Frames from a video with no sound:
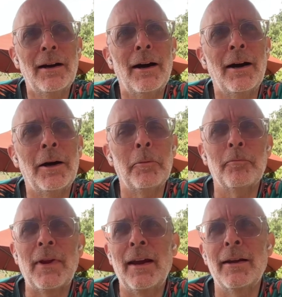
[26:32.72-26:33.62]

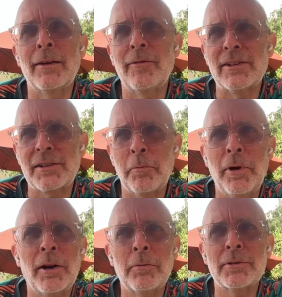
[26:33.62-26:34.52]
And if it's
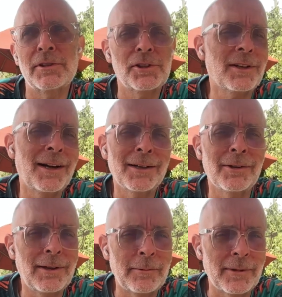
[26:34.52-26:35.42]
comparable to
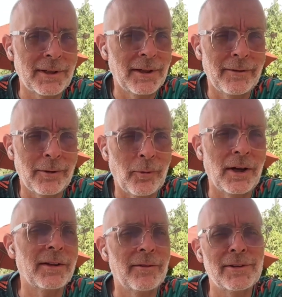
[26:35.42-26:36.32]
Chicago, I'm going to give it a
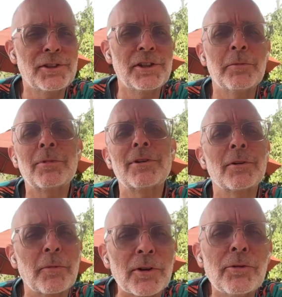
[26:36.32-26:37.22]
one. If it's cheaper,
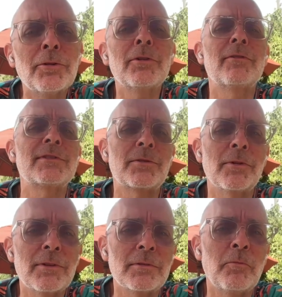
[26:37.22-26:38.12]
it'll be two. If it's
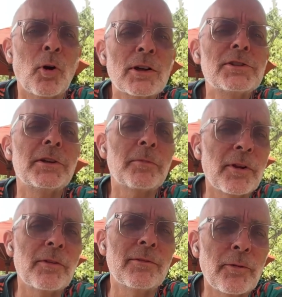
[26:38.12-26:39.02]
really more
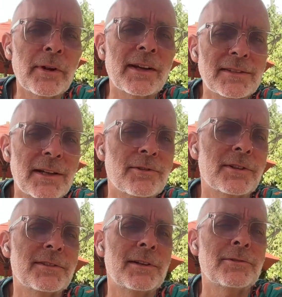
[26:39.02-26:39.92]
cheaper, three, et cetera,
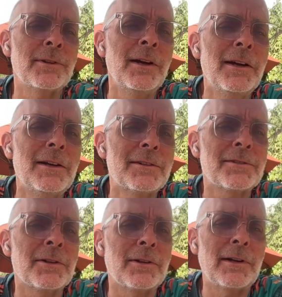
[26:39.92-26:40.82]
et cetera.
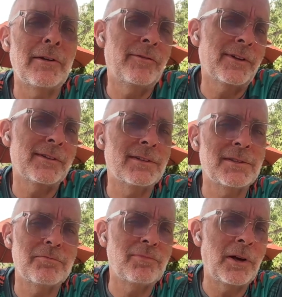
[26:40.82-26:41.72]
So I figure
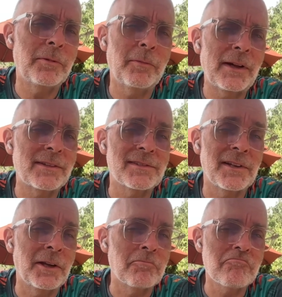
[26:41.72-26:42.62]
it's probably about the
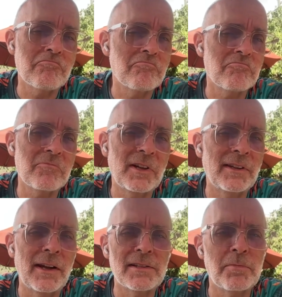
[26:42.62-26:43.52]
same
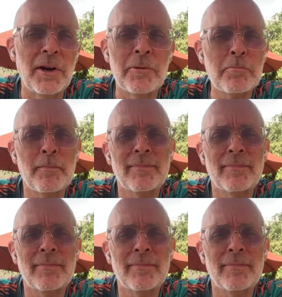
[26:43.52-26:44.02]
that I spent